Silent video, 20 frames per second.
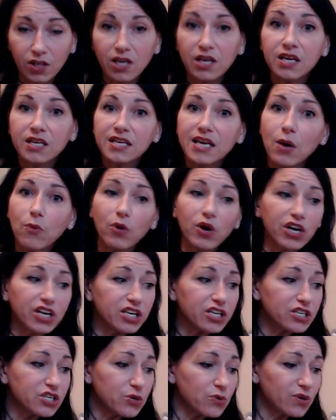Now we're going
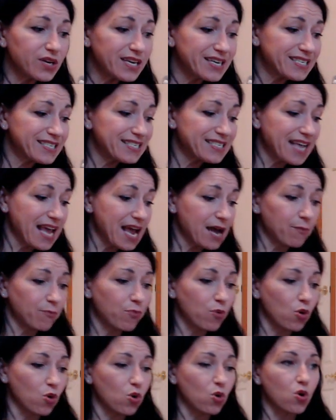to do an
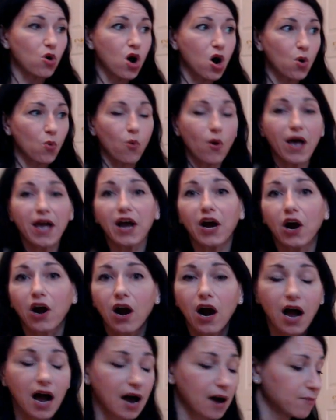example
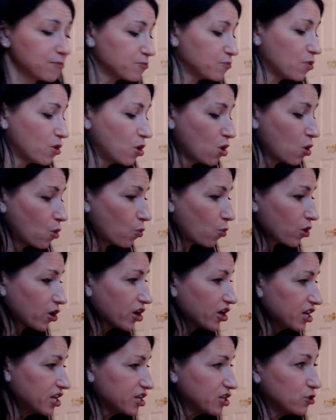where um, we're
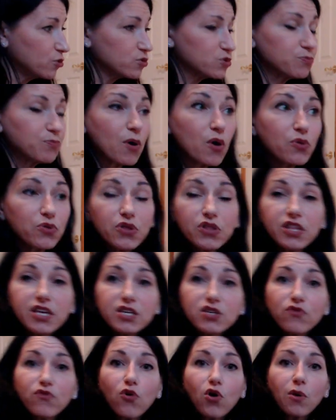going to use both of
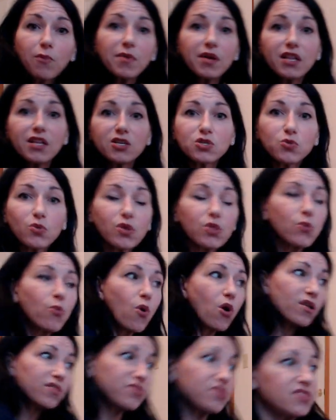these formulas with
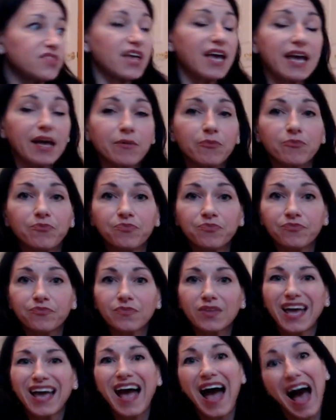one thing.
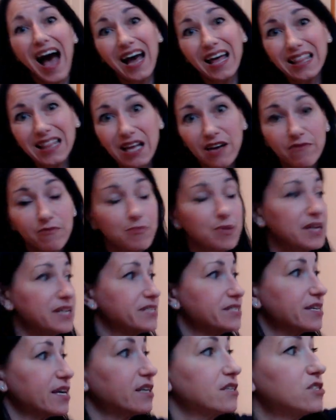I love
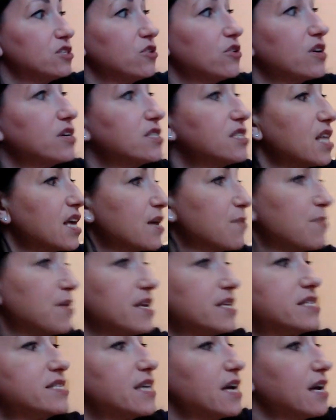pizza. Do you guys like
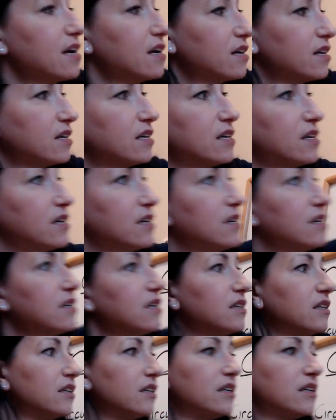pizza?
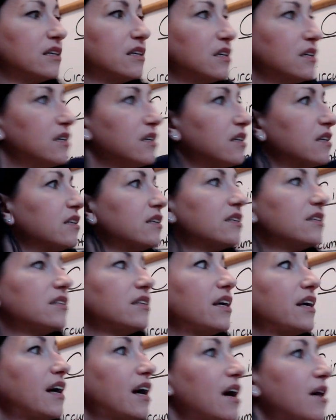Yes.
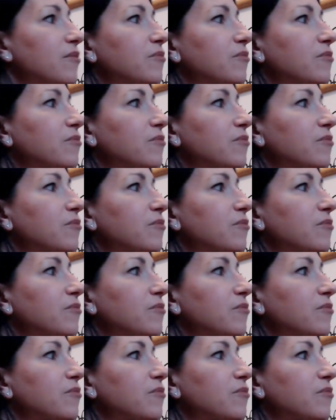Yeah.